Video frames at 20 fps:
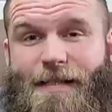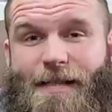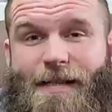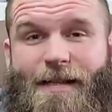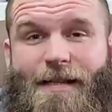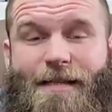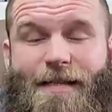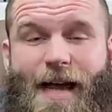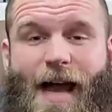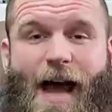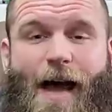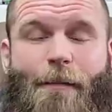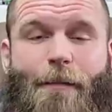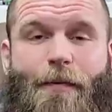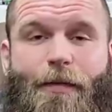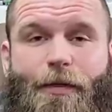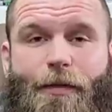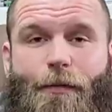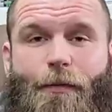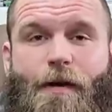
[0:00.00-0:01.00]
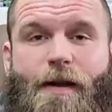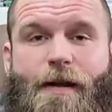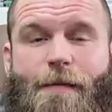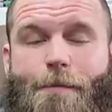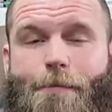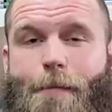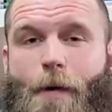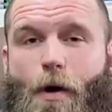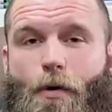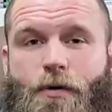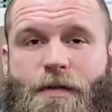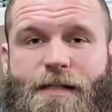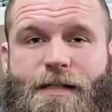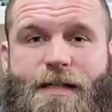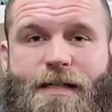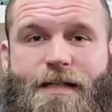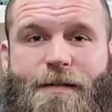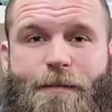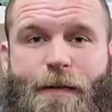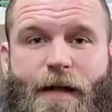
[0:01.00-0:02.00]
is the top three most
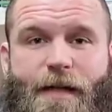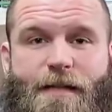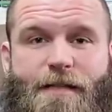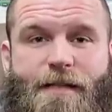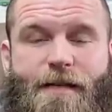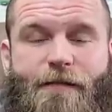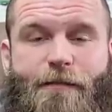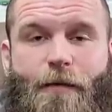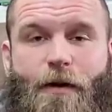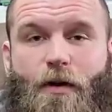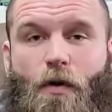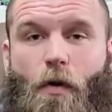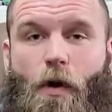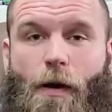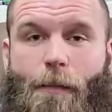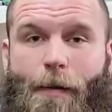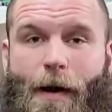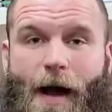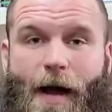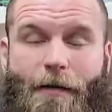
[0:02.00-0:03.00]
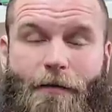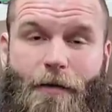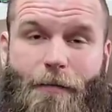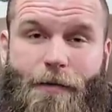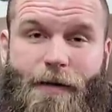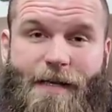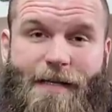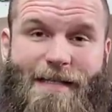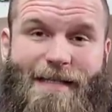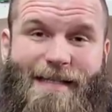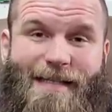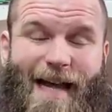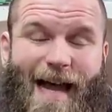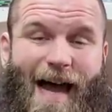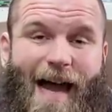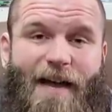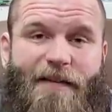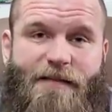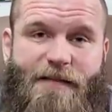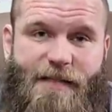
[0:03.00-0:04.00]
expensive McCoy pottery pieces
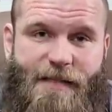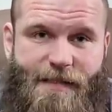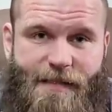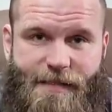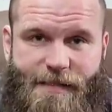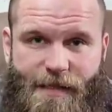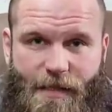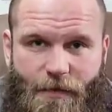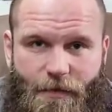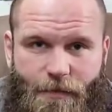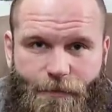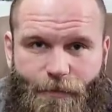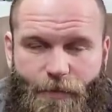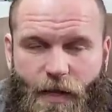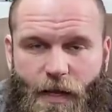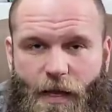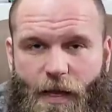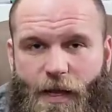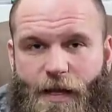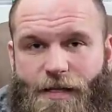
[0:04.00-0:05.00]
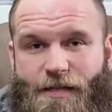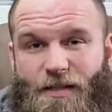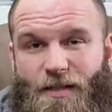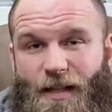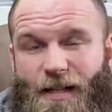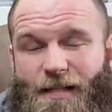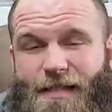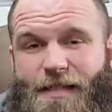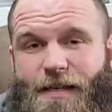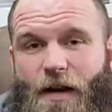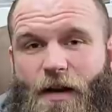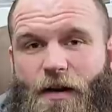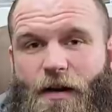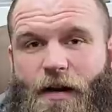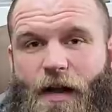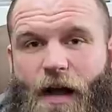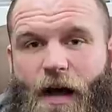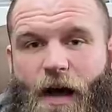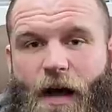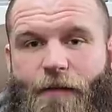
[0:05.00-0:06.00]
I've seen sell. So let's start
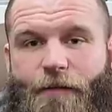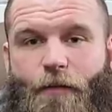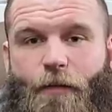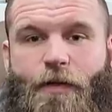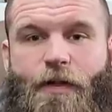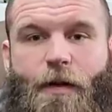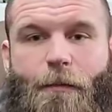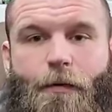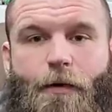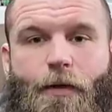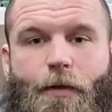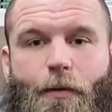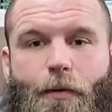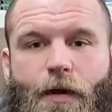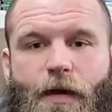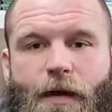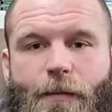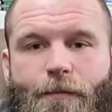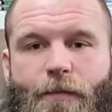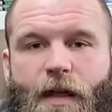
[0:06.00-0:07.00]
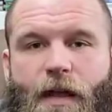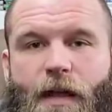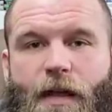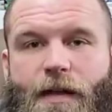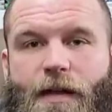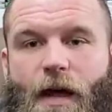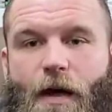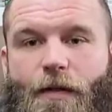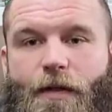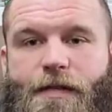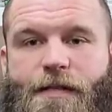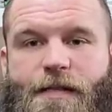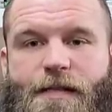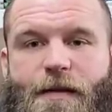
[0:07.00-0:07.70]
it off with number three. Now this